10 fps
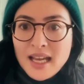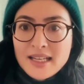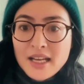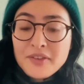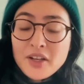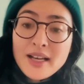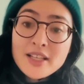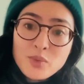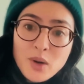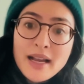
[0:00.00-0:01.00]
and I feel
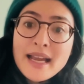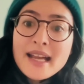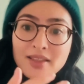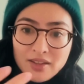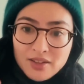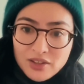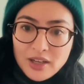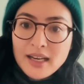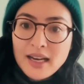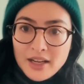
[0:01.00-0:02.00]
as well in the
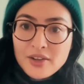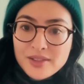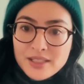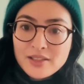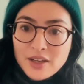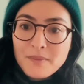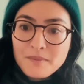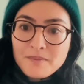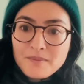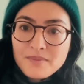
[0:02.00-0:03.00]
Starknet
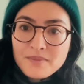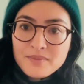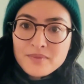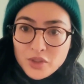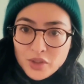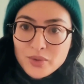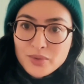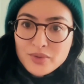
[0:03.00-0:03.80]
ecosystem too.